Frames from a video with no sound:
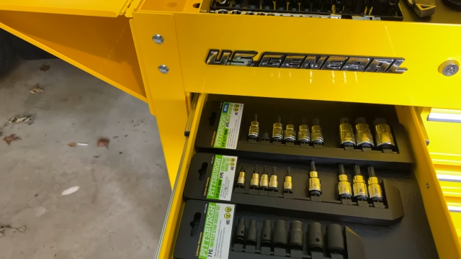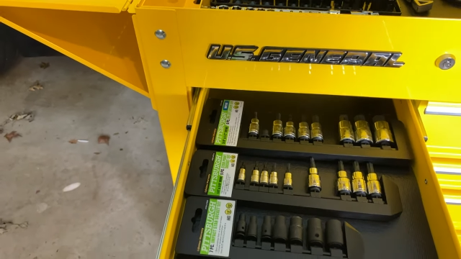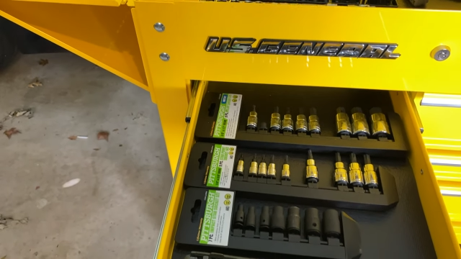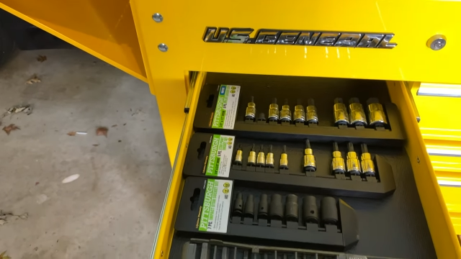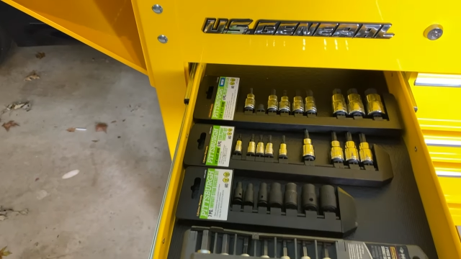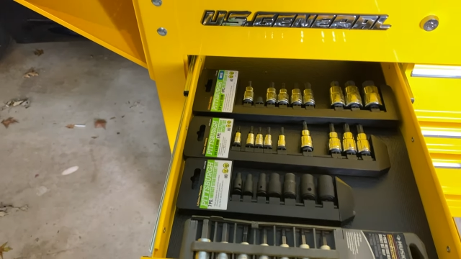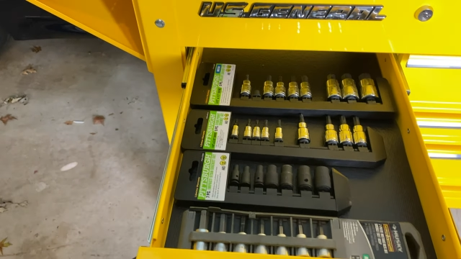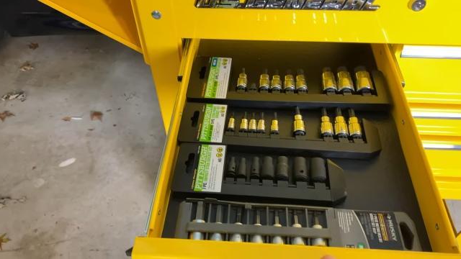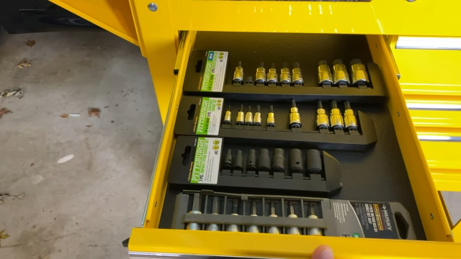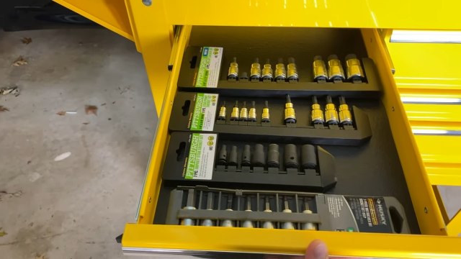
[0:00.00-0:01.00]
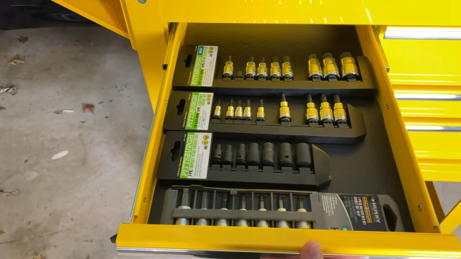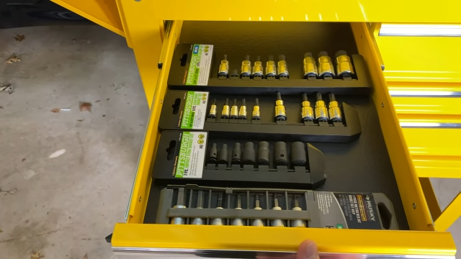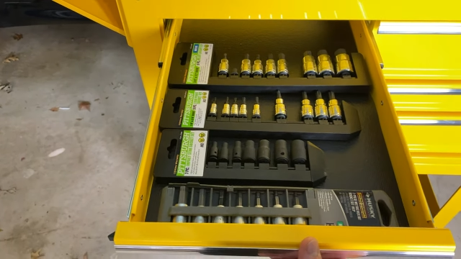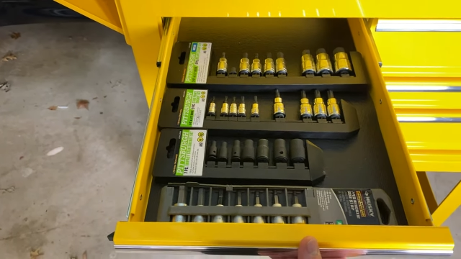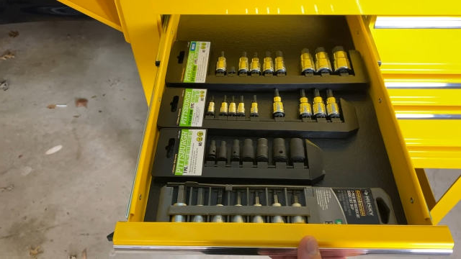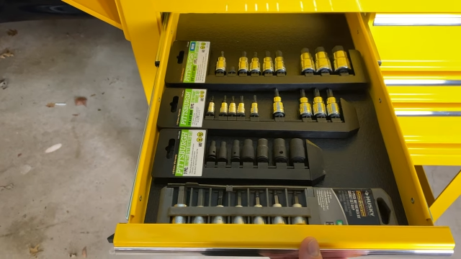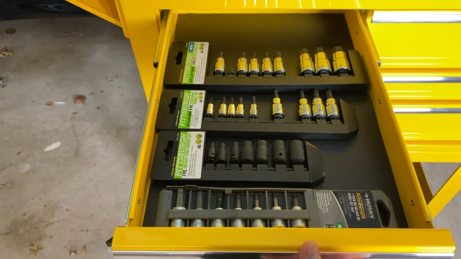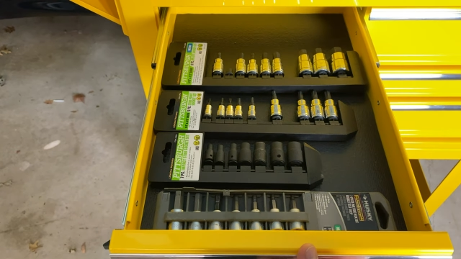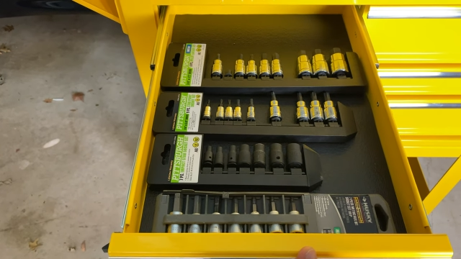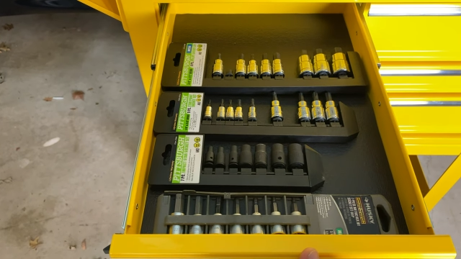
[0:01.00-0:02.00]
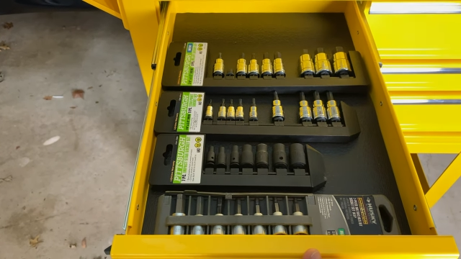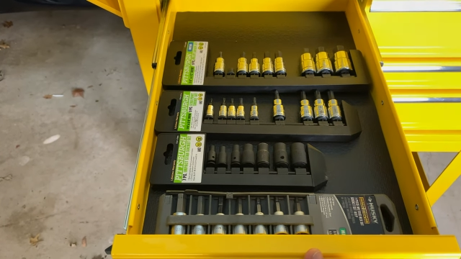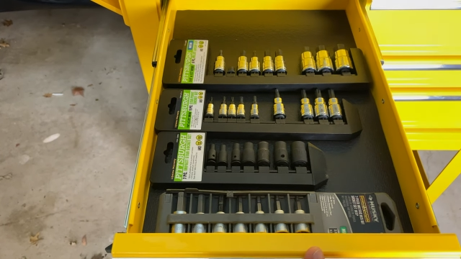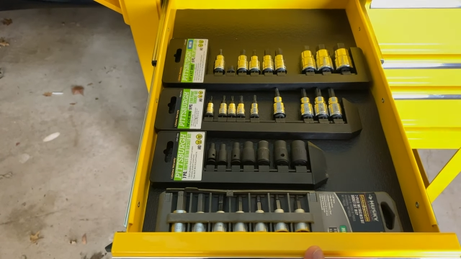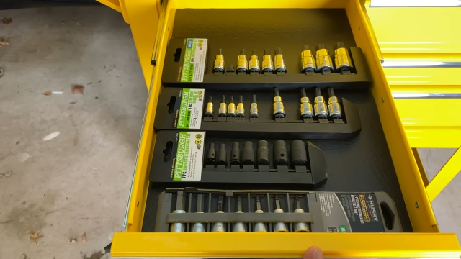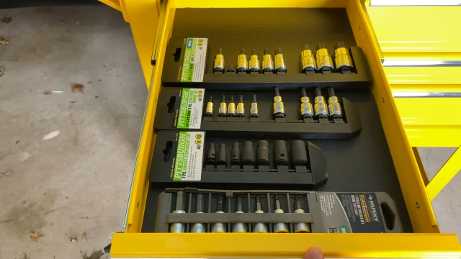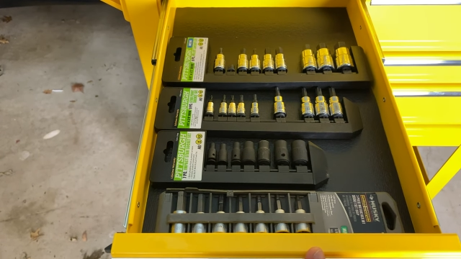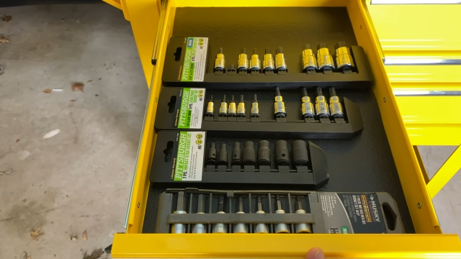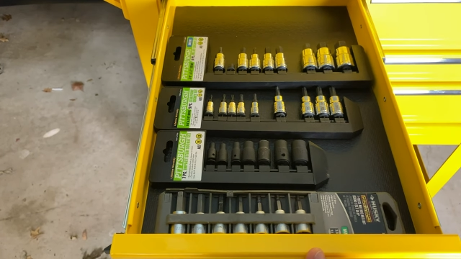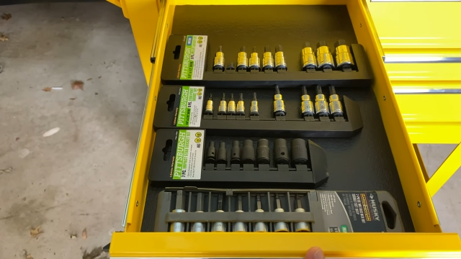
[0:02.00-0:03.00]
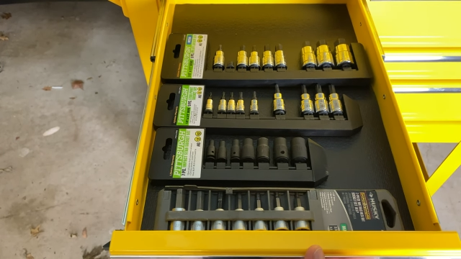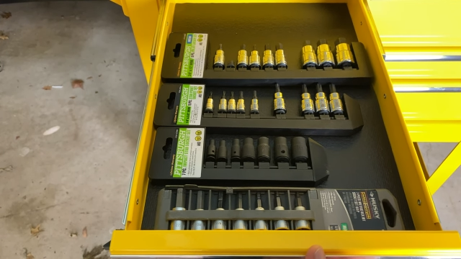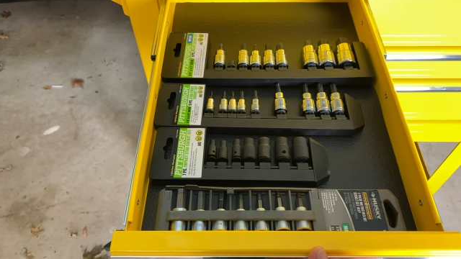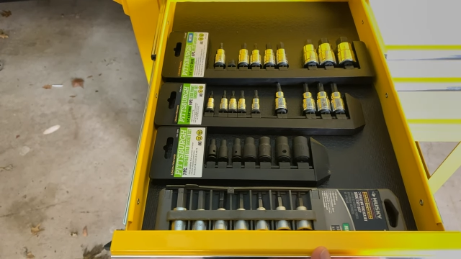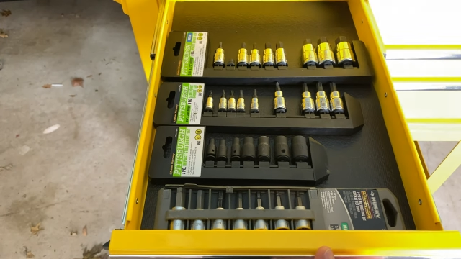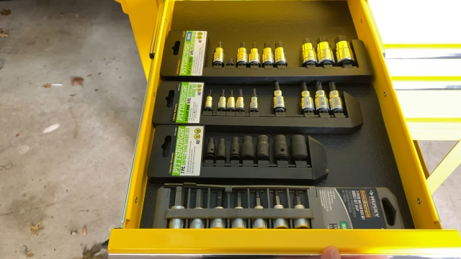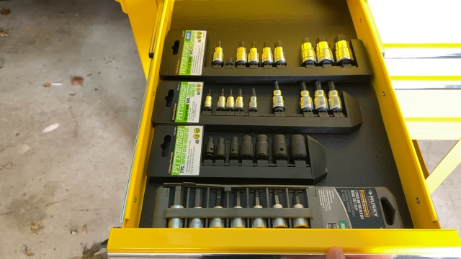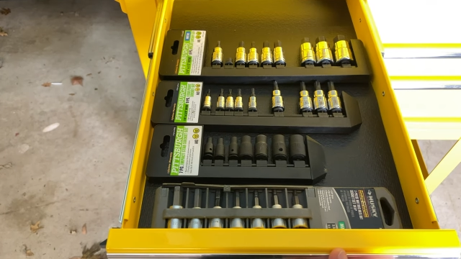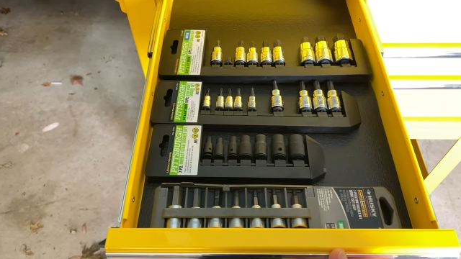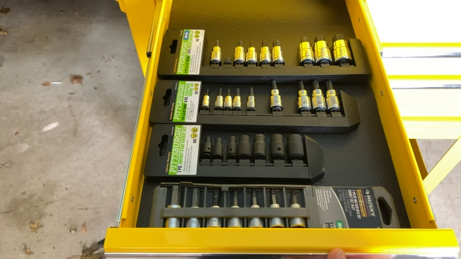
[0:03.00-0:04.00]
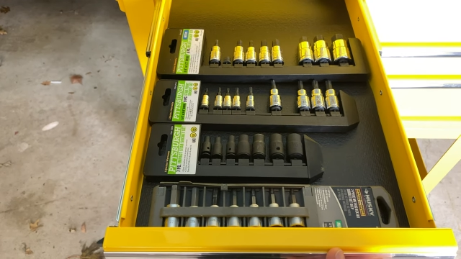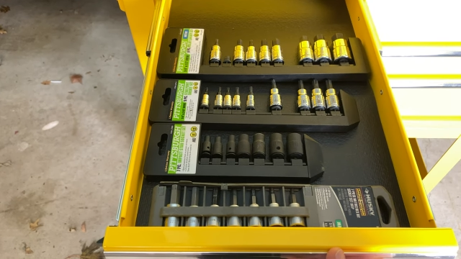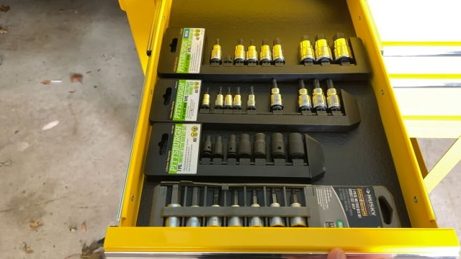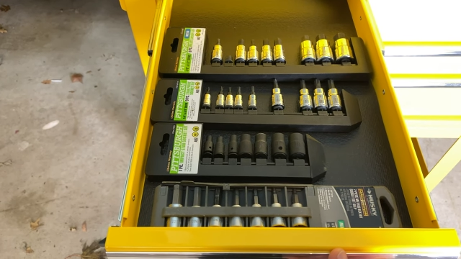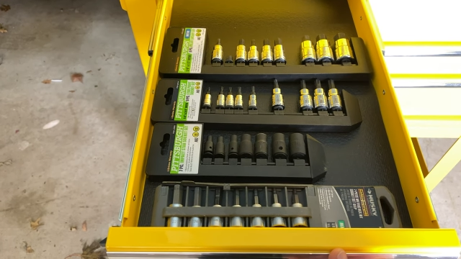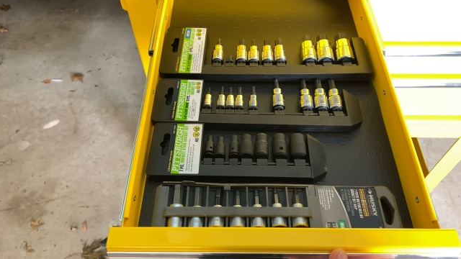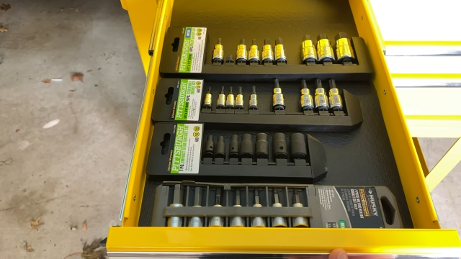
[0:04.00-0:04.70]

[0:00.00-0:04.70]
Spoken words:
(no speaker visible)